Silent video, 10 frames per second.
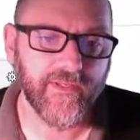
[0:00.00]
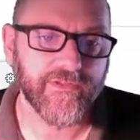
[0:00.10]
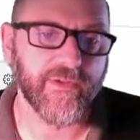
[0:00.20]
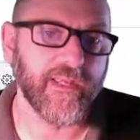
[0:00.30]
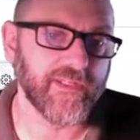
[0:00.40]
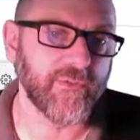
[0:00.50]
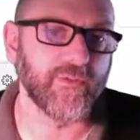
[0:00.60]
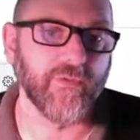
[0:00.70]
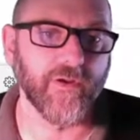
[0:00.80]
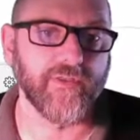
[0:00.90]
So I guess it would
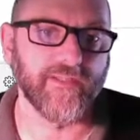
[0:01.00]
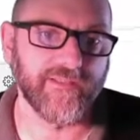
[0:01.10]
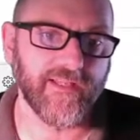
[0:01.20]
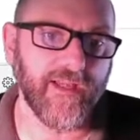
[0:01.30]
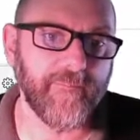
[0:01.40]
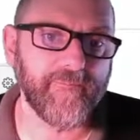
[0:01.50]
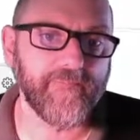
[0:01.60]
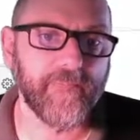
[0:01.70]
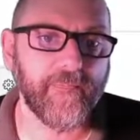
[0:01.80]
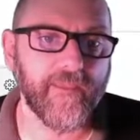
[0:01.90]
work this time,
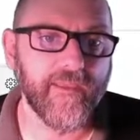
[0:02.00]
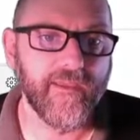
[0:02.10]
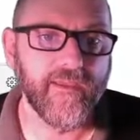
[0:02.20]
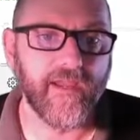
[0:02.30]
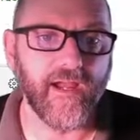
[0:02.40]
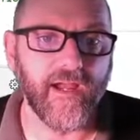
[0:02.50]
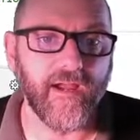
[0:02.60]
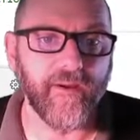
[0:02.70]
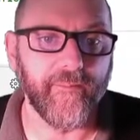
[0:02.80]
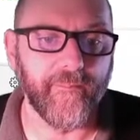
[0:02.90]

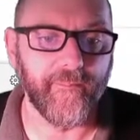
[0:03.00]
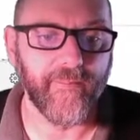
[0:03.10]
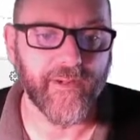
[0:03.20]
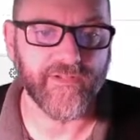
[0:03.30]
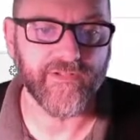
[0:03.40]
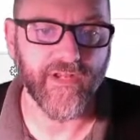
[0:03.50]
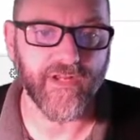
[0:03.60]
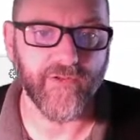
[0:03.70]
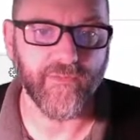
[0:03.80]
but it's not going to